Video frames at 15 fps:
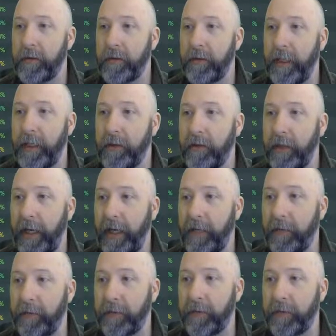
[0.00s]
Get
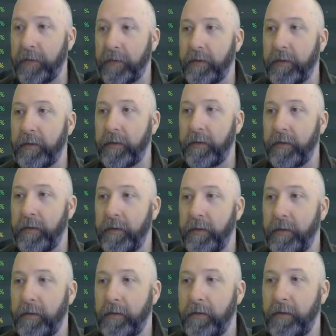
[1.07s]
creative.
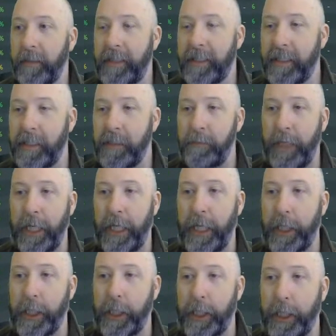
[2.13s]

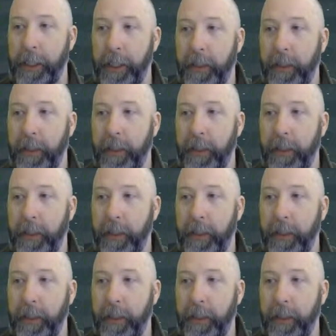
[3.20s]
Inspired.